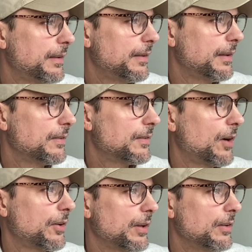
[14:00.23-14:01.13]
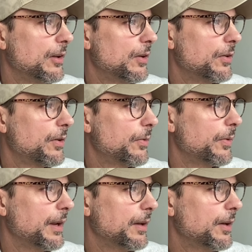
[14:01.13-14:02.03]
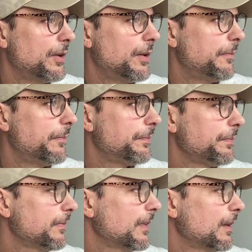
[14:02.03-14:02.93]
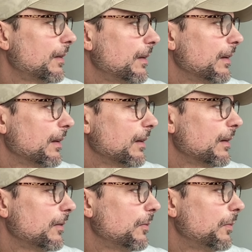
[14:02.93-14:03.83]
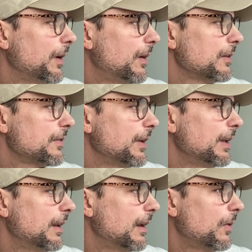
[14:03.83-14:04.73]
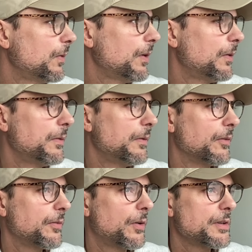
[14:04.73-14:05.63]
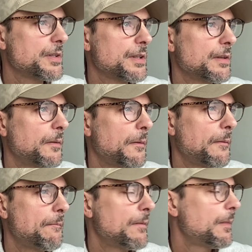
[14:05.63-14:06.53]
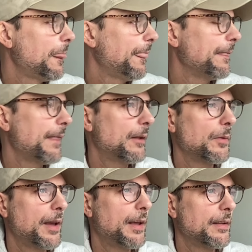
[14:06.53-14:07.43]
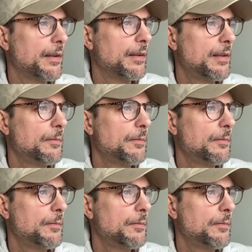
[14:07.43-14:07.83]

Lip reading: is starting to look really good. We also need a logo, of course, that we edit in theme